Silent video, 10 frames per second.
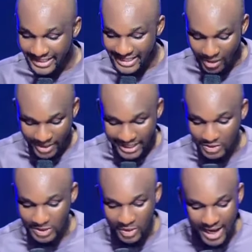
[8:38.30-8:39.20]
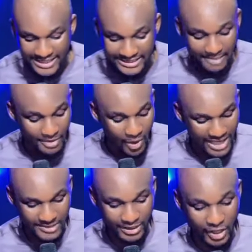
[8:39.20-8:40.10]
Say that worketh with the wise shall be
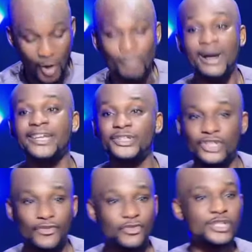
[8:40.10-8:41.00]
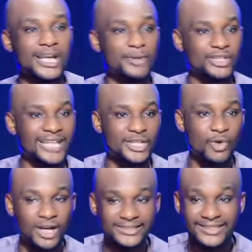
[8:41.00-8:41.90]
wise, but the companions of fools shall be
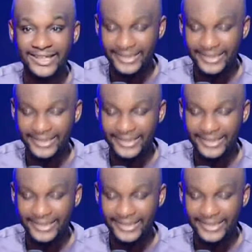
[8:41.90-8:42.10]
utterly what?